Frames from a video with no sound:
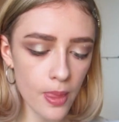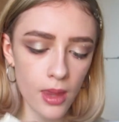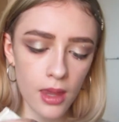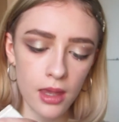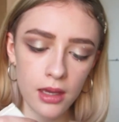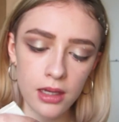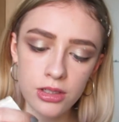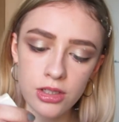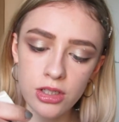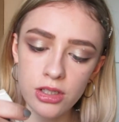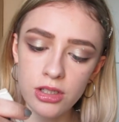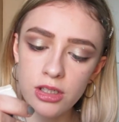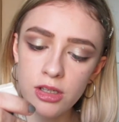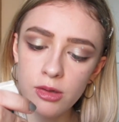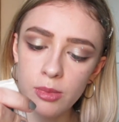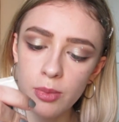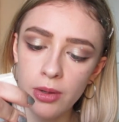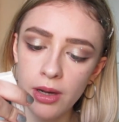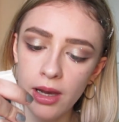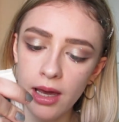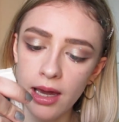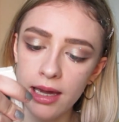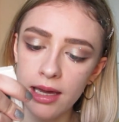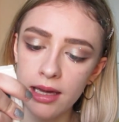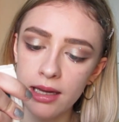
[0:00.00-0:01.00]
I just
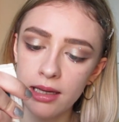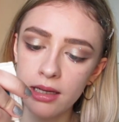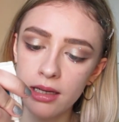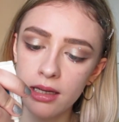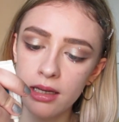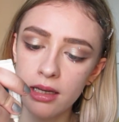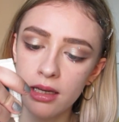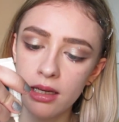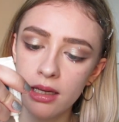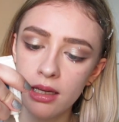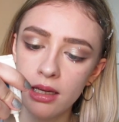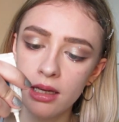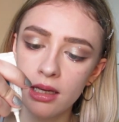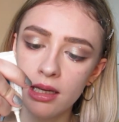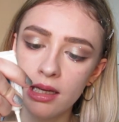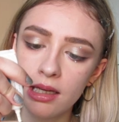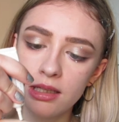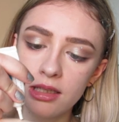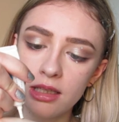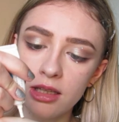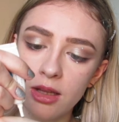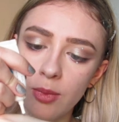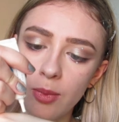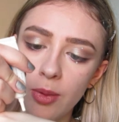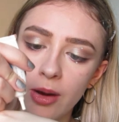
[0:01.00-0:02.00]
apply it
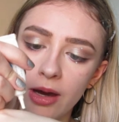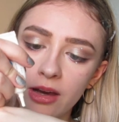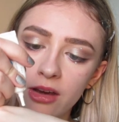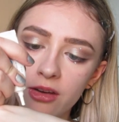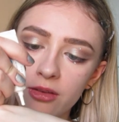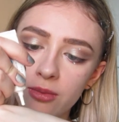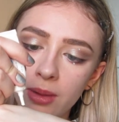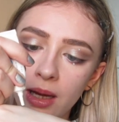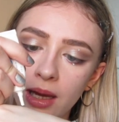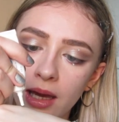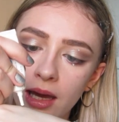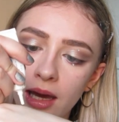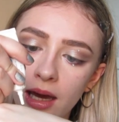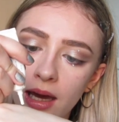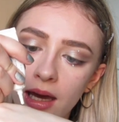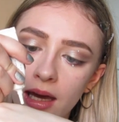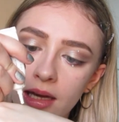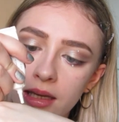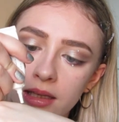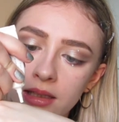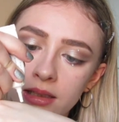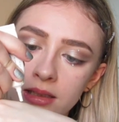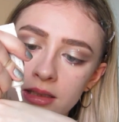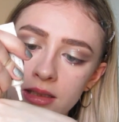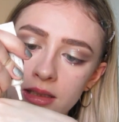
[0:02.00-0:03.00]
to the back of my
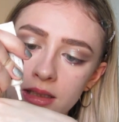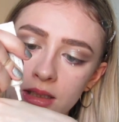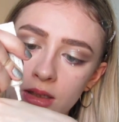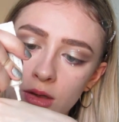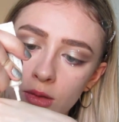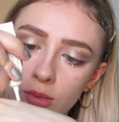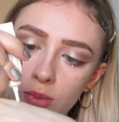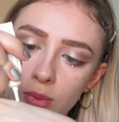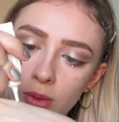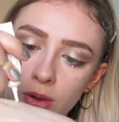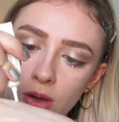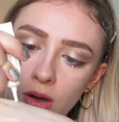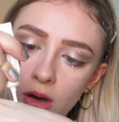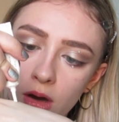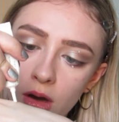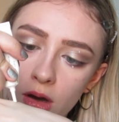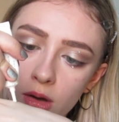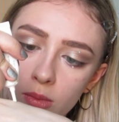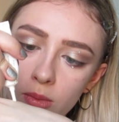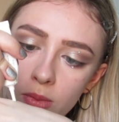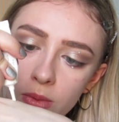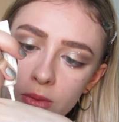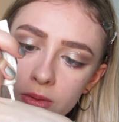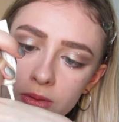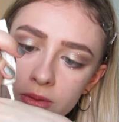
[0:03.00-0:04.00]
hand in a
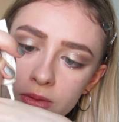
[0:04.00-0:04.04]
blob.